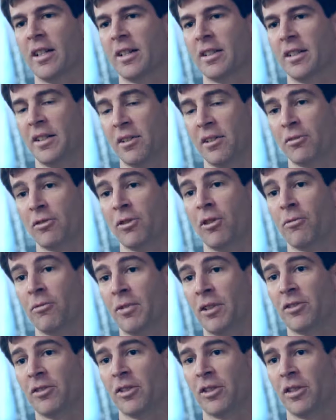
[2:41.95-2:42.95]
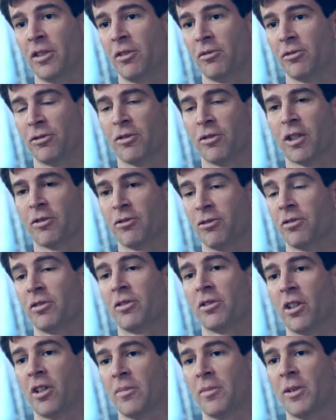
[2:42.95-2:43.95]
There's no reason those trucks
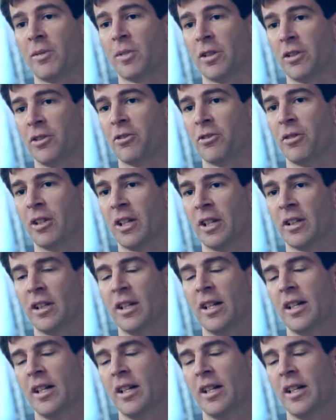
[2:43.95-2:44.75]
shouldn't all be platooning.